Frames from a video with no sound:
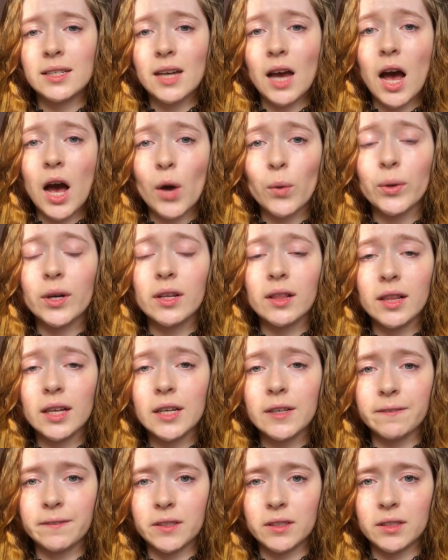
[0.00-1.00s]
in our
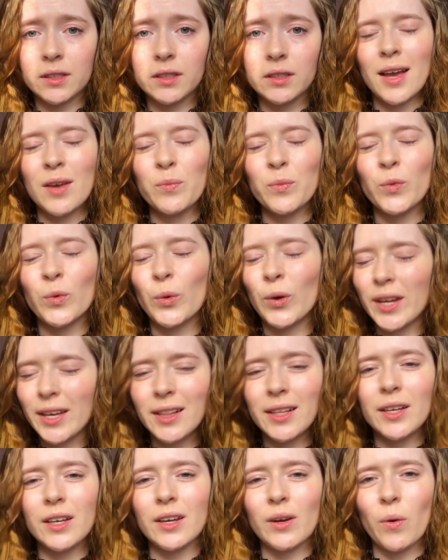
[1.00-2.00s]
lives. I
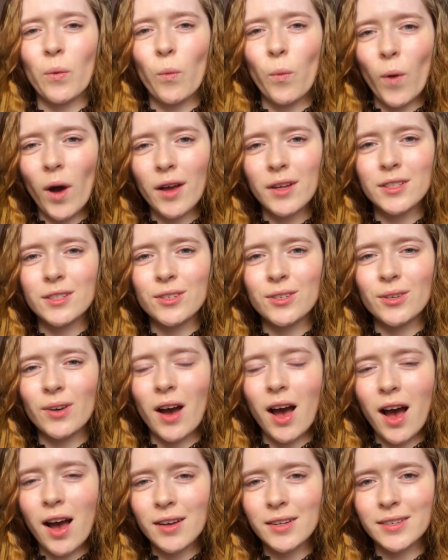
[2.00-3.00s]
really want
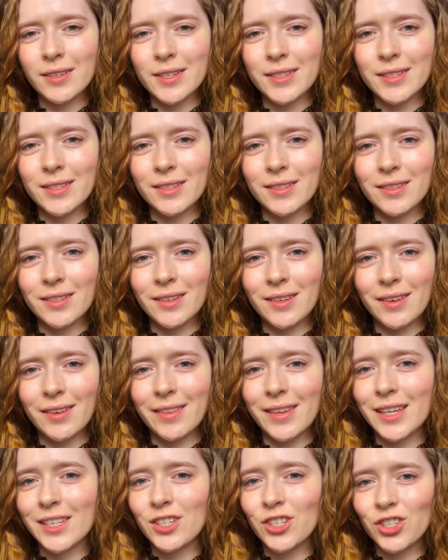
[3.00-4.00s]
to understand
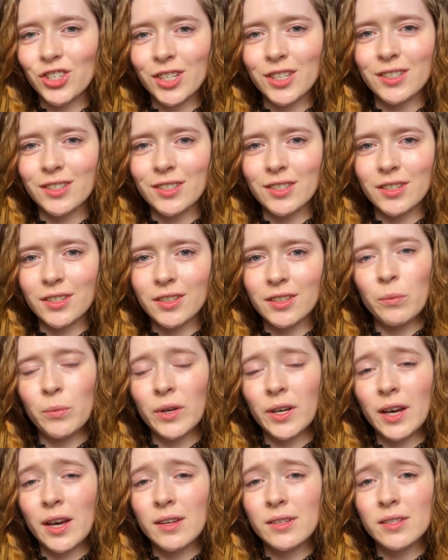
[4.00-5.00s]
that shit,
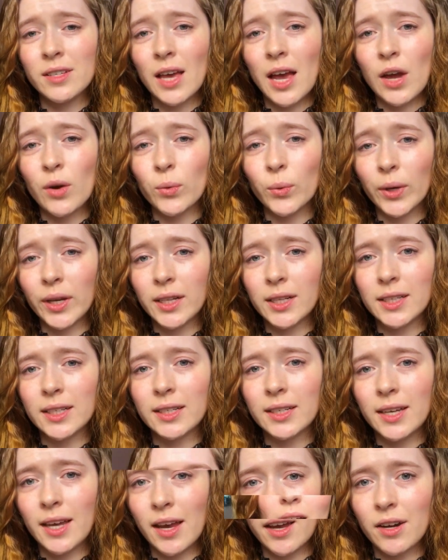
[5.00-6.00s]
because I
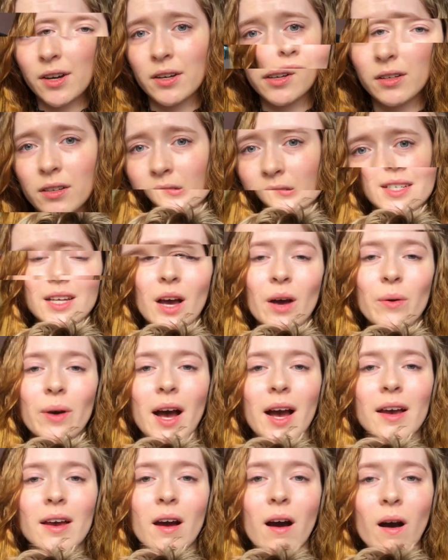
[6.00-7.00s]
really care.
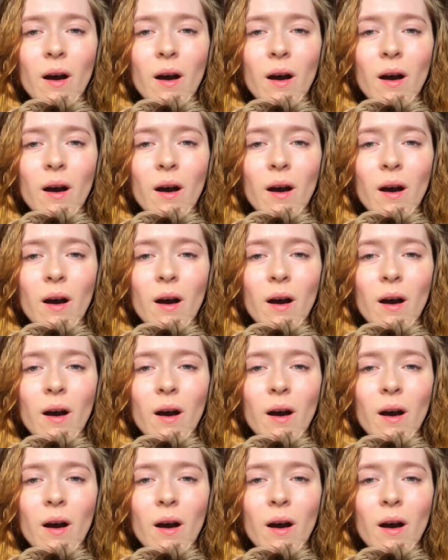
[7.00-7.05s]
So I